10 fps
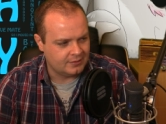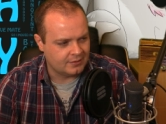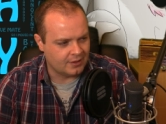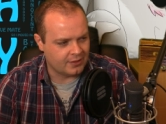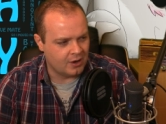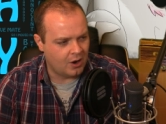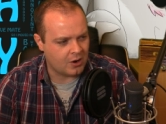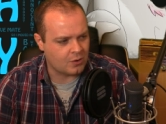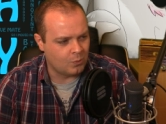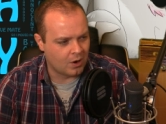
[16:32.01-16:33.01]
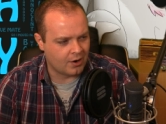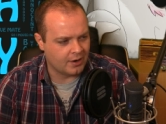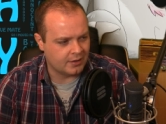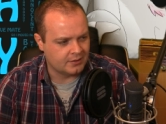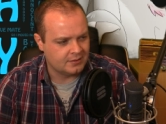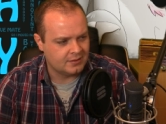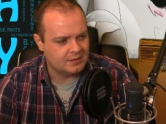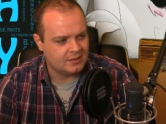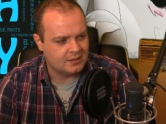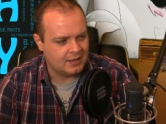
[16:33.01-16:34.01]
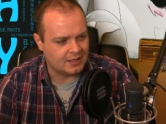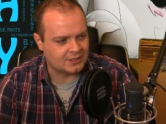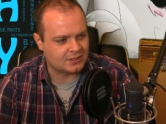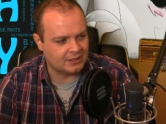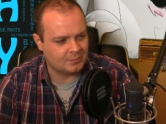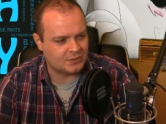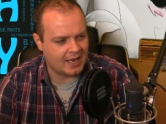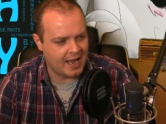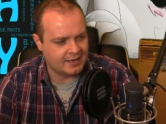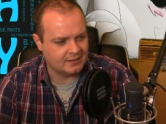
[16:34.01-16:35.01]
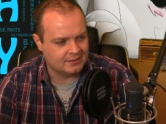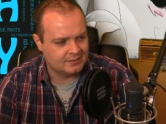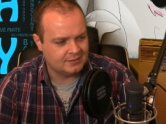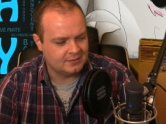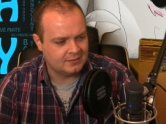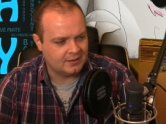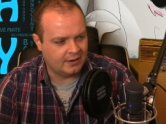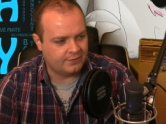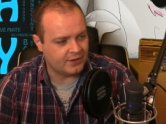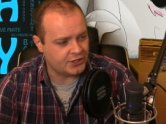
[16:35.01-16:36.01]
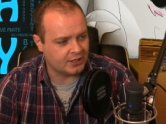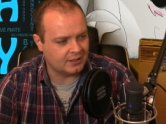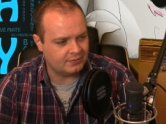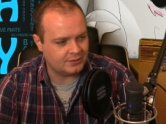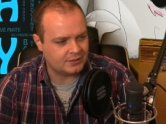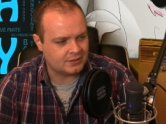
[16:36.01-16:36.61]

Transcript: that the orc warrior had slipped ahead in fishing levels.